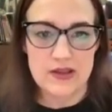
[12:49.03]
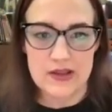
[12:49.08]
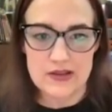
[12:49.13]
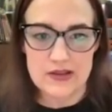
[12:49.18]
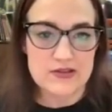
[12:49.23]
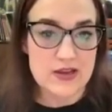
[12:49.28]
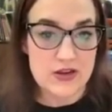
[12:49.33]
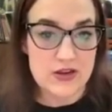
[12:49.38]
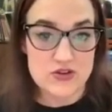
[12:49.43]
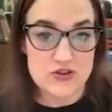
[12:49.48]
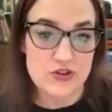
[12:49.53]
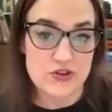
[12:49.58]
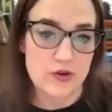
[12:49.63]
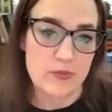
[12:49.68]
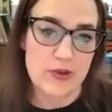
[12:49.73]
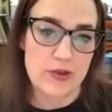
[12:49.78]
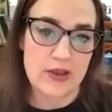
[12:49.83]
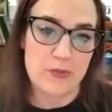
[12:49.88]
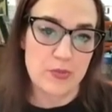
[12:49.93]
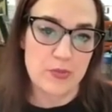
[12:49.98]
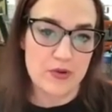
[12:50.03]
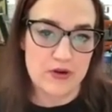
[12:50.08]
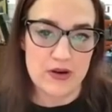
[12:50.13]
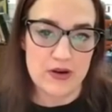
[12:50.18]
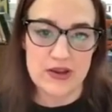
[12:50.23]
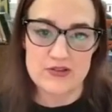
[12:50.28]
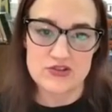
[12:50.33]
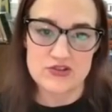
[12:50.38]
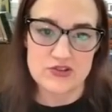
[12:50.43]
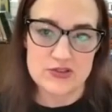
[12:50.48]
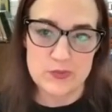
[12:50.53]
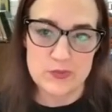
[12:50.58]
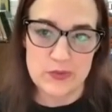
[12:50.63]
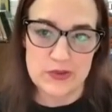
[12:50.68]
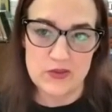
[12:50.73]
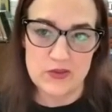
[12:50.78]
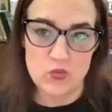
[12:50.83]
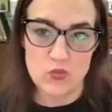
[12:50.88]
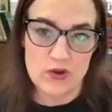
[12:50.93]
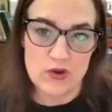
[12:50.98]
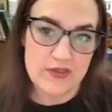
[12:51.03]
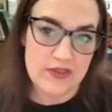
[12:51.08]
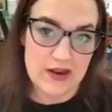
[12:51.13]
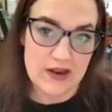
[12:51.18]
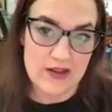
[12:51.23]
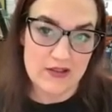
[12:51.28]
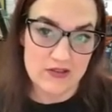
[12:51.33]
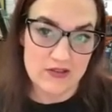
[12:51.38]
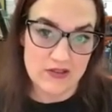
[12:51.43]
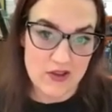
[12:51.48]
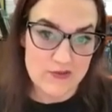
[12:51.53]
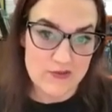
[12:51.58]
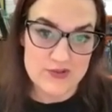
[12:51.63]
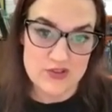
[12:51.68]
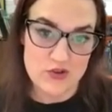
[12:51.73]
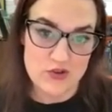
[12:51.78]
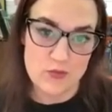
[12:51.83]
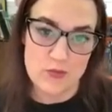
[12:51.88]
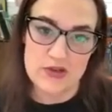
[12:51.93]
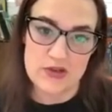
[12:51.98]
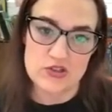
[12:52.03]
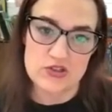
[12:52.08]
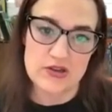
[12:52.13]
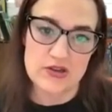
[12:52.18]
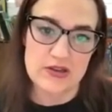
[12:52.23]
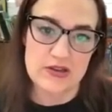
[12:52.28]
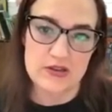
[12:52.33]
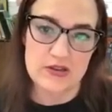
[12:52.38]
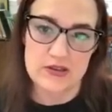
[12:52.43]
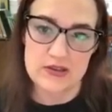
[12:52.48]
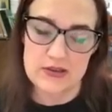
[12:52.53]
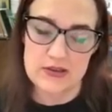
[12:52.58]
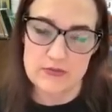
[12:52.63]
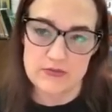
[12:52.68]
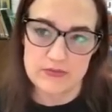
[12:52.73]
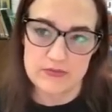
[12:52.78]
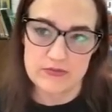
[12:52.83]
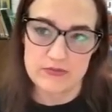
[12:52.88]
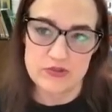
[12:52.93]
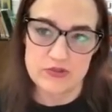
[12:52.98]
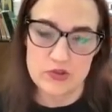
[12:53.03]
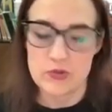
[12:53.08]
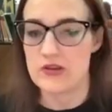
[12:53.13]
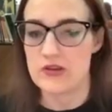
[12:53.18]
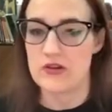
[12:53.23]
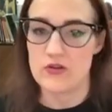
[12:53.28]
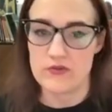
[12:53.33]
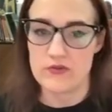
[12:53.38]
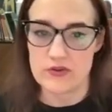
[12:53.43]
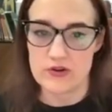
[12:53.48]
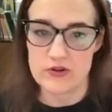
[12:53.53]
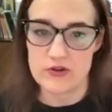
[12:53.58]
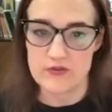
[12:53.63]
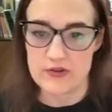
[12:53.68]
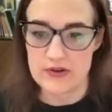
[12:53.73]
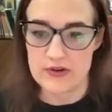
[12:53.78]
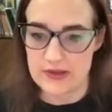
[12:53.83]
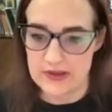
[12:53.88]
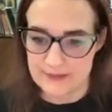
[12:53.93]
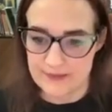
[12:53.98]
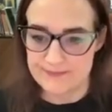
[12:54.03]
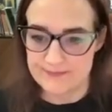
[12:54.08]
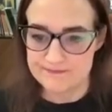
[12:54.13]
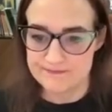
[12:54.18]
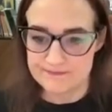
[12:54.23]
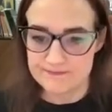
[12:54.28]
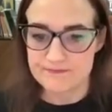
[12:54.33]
like textured paper has just been the one that i love so much that i can keep doing it over and over again